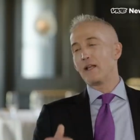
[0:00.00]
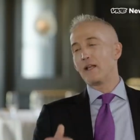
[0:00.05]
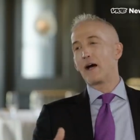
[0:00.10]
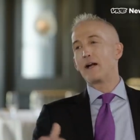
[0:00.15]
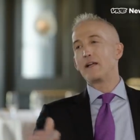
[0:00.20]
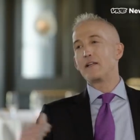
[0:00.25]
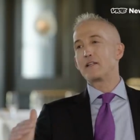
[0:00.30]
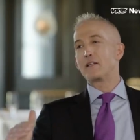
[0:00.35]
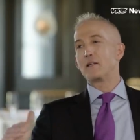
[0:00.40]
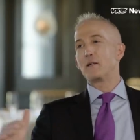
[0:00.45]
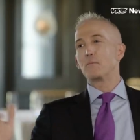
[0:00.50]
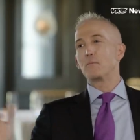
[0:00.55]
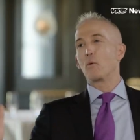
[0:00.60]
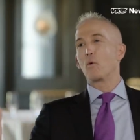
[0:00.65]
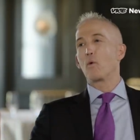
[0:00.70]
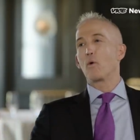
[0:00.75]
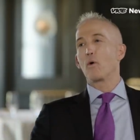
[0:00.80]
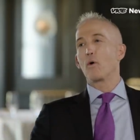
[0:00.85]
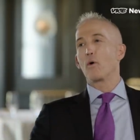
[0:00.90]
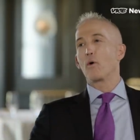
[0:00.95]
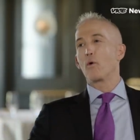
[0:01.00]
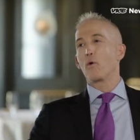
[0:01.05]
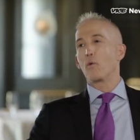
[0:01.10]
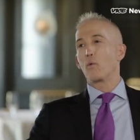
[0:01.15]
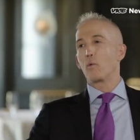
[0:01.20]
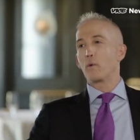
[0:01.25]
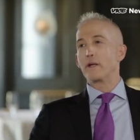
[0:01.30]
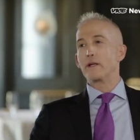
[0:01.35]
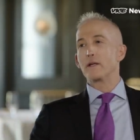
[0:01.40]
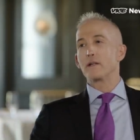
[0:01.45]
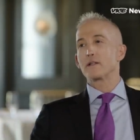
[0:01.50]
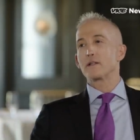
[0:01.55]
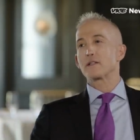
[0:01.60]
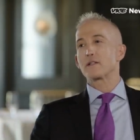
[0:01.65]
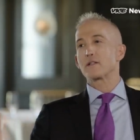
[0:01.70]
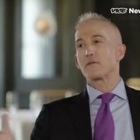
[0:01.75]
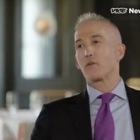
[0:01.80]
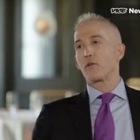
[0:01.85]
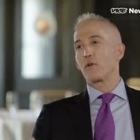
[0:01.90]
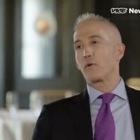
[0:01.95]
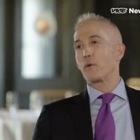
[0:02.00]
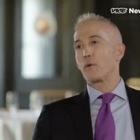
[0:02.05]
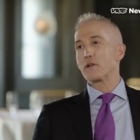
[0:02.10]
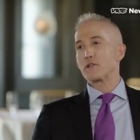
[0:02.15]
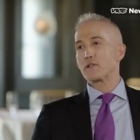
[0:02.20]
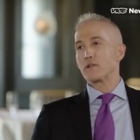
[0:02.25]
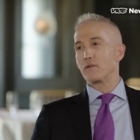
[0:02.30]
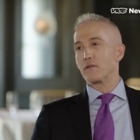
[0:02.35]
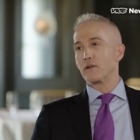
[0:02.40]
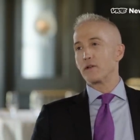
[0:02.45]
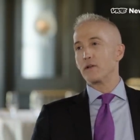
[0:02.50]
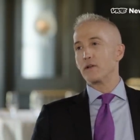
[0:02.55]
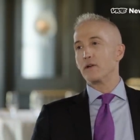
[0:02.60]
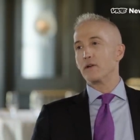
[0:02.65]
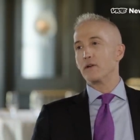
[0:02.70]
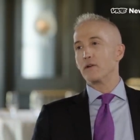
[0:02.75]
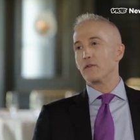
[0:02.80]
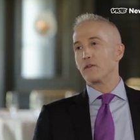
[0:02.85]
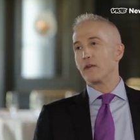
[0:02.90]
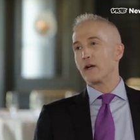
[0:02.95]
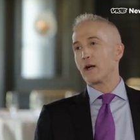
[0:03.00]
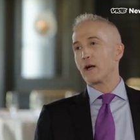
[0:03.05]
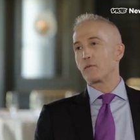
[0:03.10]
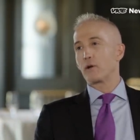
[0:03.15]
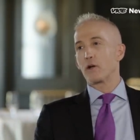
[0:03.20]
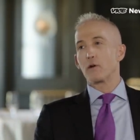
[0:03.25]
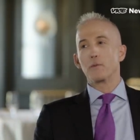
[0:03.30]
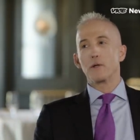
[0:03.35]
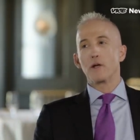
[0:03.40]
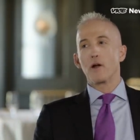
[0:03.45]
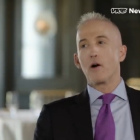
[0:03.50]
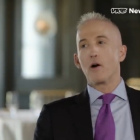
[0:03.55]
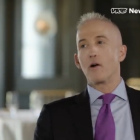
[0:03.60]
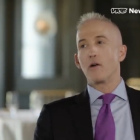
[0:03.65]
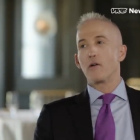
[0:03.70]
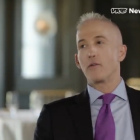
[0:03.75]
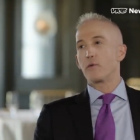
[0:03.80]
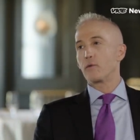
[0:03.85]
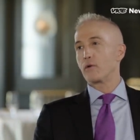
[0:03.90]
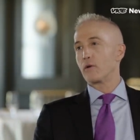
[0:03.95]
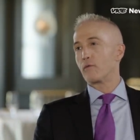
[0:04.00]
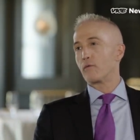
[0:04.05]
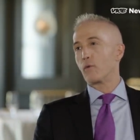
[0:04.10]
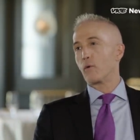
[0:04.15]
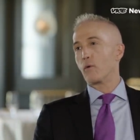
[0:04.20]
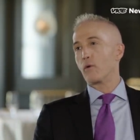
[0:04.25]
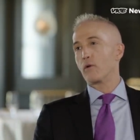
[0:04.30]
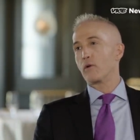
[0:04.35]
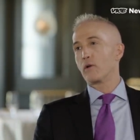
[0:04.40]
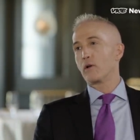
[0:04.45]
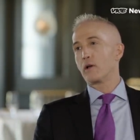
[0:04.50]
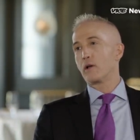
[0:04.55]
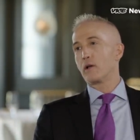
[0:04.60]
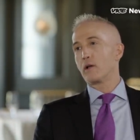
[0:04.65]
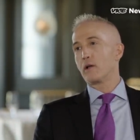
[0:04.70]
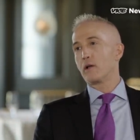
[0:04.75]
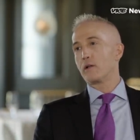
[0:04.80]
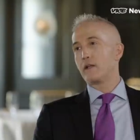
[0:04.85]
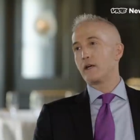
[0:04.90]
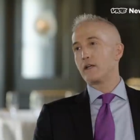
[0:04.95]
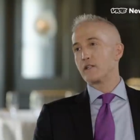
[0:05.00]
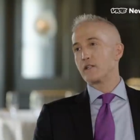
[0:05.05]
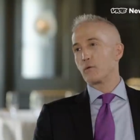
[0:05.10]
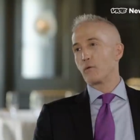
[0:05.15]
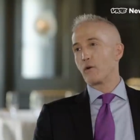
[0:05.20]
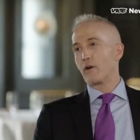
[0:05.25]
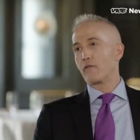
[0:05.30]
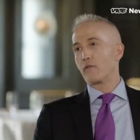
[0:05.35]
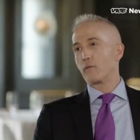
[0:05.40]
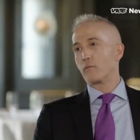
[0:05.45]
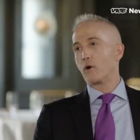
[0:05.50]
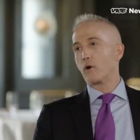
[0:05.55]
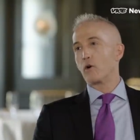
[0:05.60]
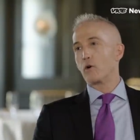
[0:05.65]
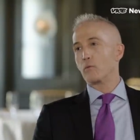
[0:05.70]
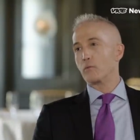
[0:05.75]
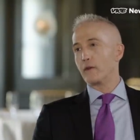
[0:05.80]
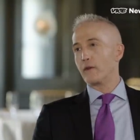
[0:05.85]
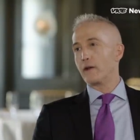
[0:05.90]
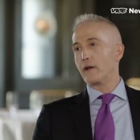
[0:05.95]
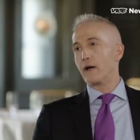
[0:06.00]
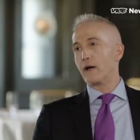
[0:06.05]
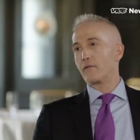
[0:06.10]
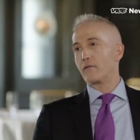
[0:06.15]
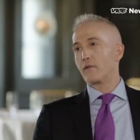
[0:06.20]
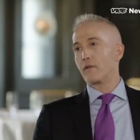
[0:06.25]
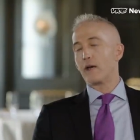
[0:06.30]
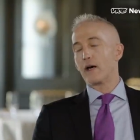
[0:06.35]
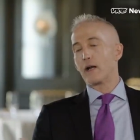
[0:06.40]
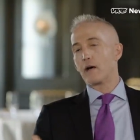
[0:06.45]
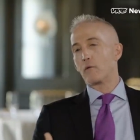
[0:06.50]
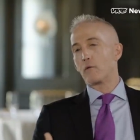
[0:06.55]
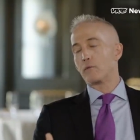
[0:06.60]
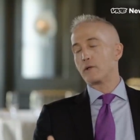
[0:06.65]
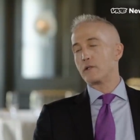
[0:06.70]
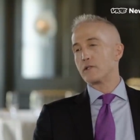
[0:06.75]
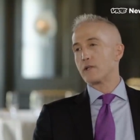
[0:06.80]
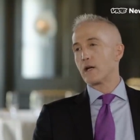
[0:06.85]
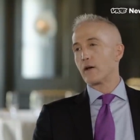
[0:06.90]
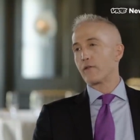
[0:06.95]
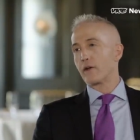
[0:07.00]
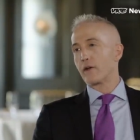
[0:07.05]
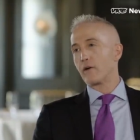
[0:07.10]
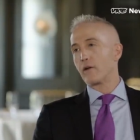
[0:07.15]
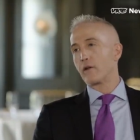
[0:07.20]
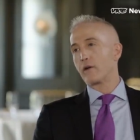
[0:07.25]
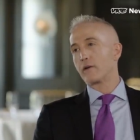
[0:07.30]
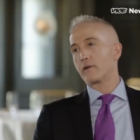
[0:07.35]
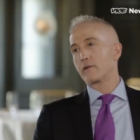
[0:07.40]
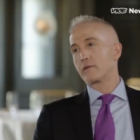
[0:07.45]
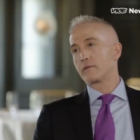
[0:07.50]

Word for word: 19 more weeks for the rest of the year that I'm going to be gone three or four days away from home and then after that I'll be in South Carolina.